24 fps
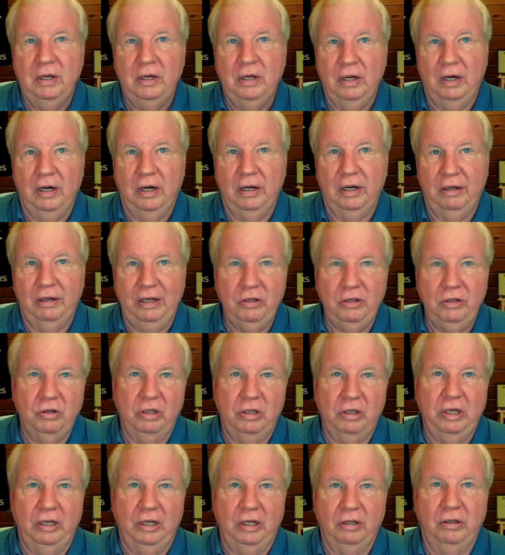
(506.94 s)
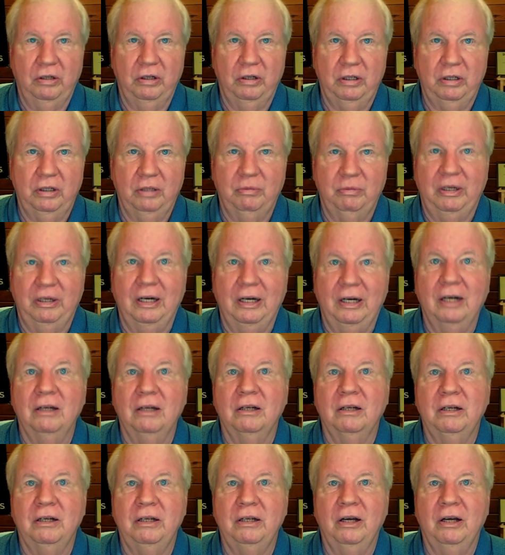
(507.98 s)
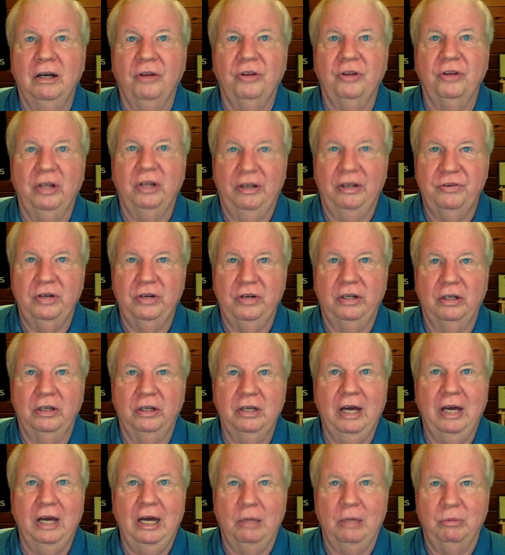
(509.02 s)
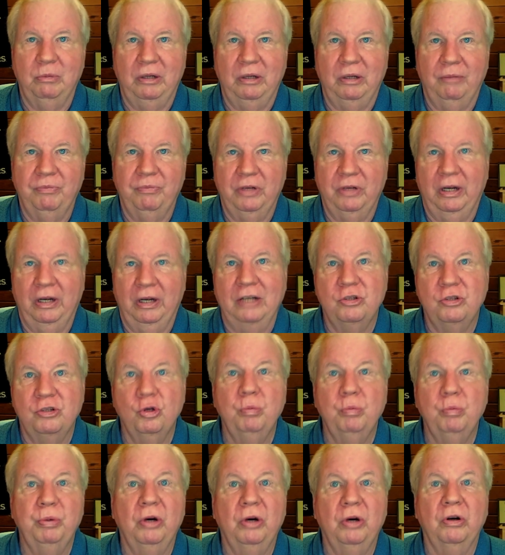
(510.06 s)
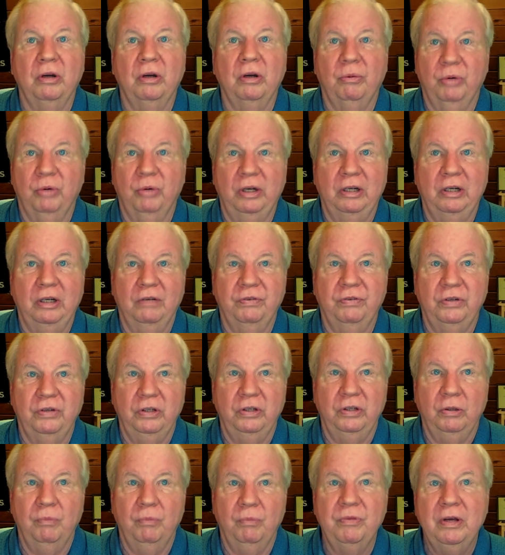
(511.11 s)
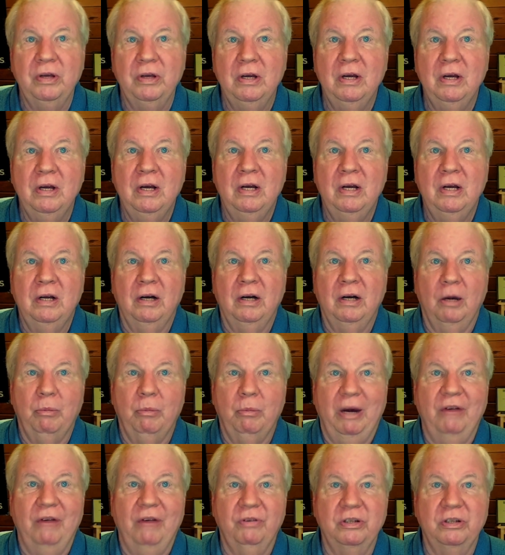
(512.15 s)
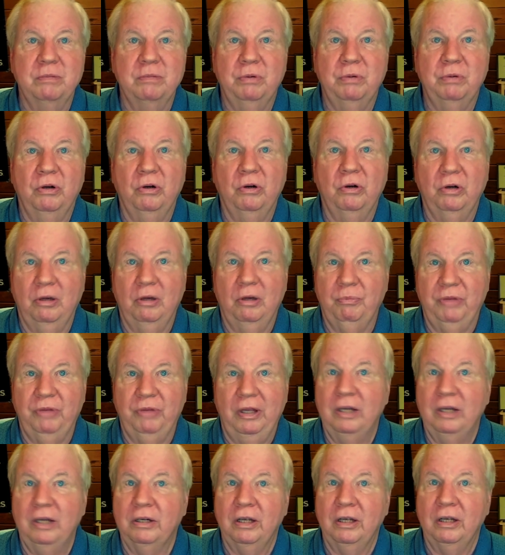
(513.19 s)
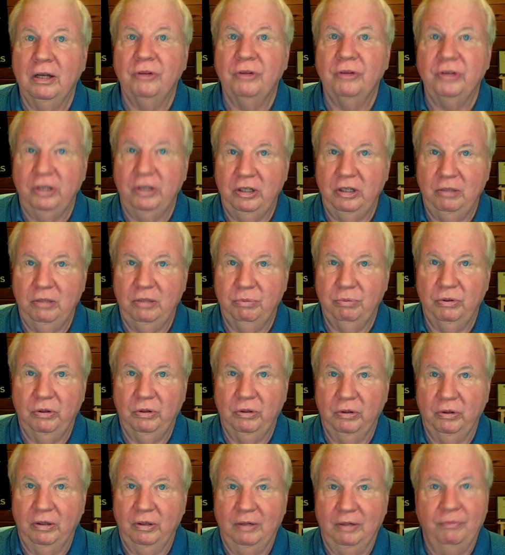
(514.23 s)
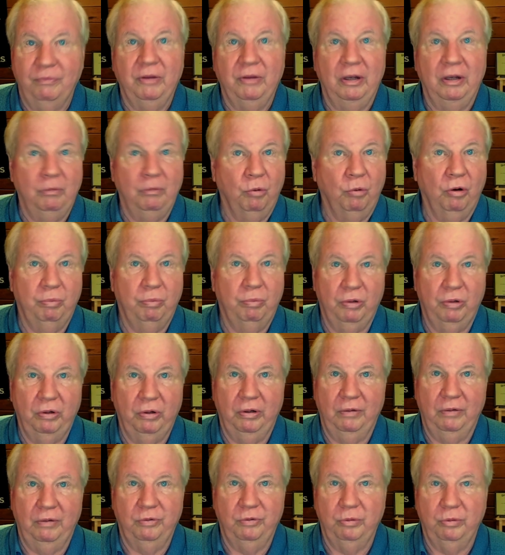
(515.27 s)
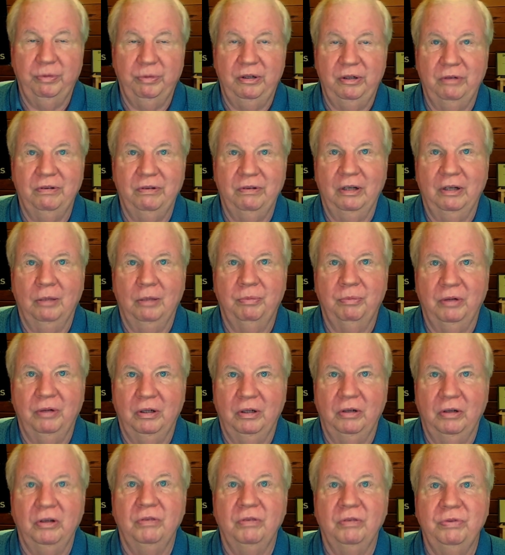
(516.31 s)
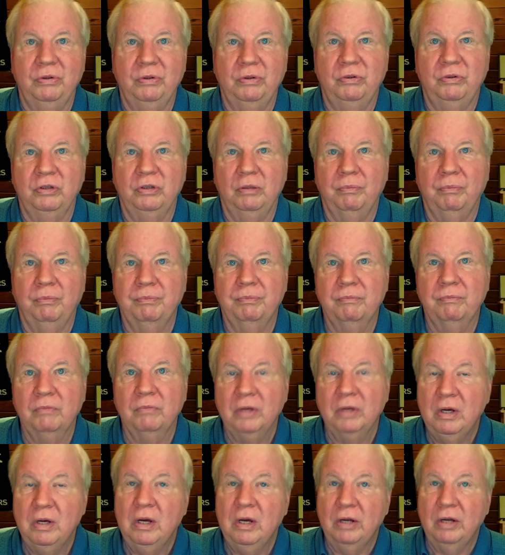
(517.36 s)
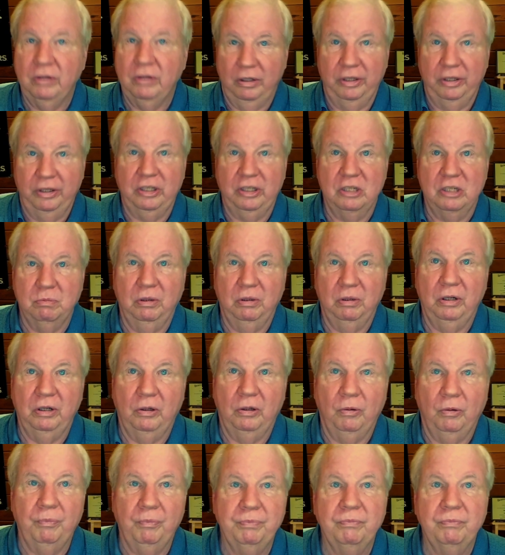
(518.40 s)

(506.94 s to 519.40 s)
I'd like you to take a look at my online Healthy Lifestyle Academy. It has 2 programs right now for you, a mindfulness program and a healthy eating program, and more programs will be developed in the near future. The link is below.